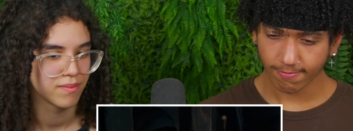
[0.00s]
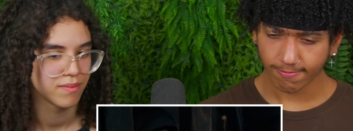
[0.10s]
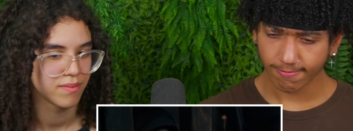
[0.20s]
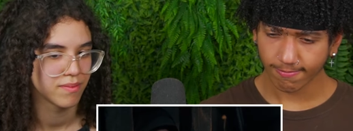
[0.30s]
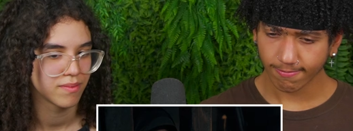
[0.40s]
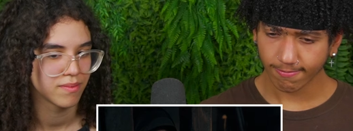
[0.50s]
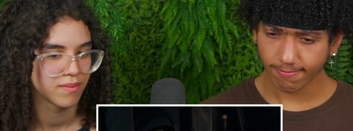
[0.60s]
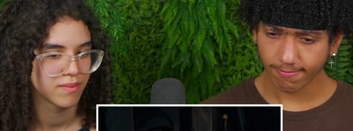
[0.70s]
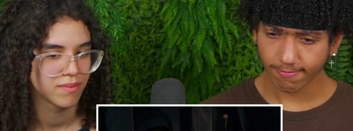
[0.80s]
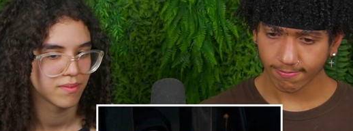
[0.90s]

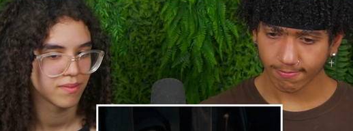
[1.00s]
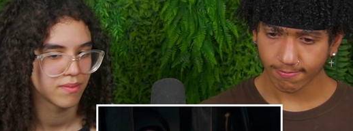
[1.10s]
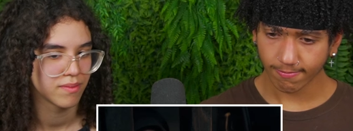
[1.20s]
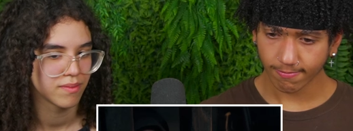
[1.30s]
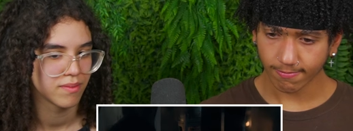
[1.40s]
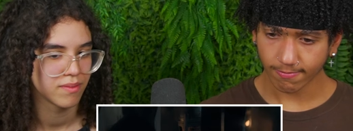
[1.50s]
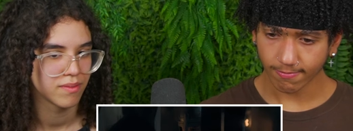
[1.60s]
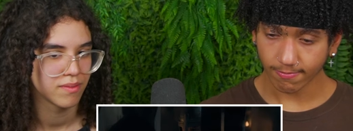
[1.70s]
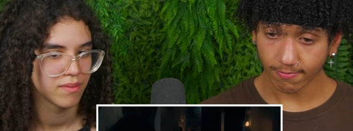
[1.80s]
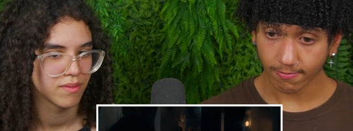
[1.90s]

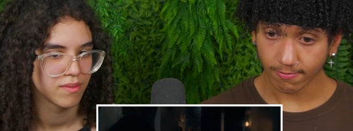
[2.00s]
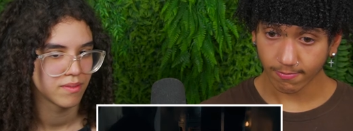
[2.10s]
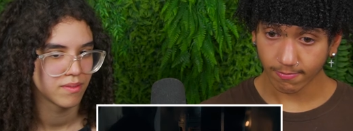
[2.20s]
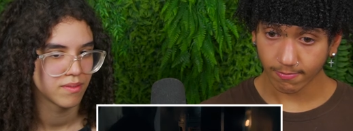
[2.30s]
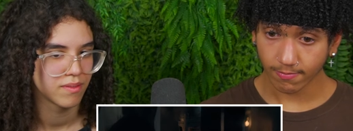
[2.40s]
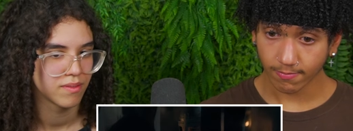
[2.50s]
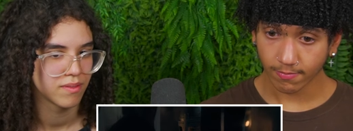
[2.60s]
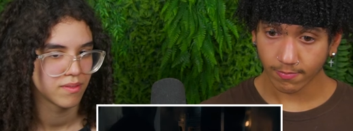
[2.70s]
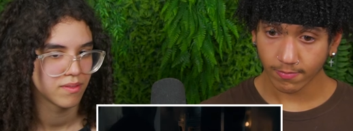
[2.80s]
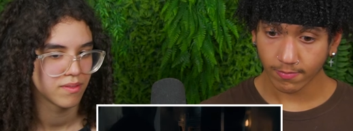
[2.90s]
[no speech]